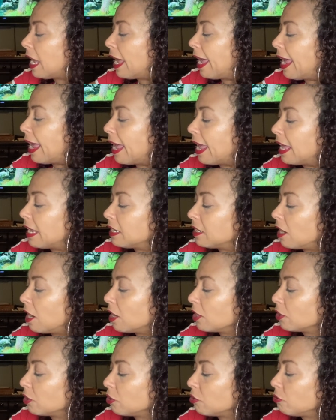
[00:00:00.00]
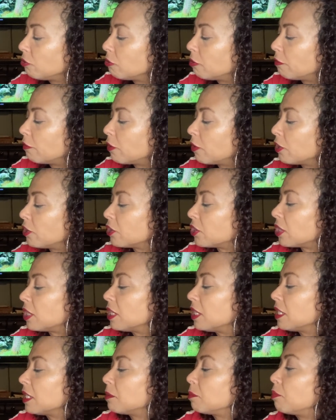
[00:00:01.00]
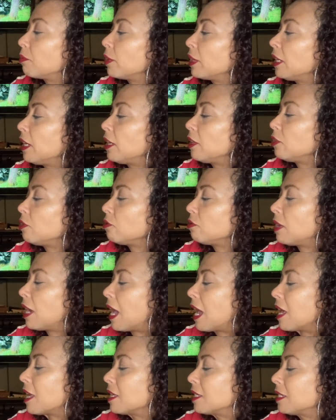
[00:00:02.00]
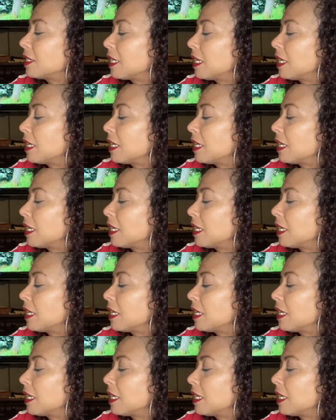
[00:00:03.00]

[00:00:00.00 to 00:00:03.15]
and uh, the universe is bringing you guys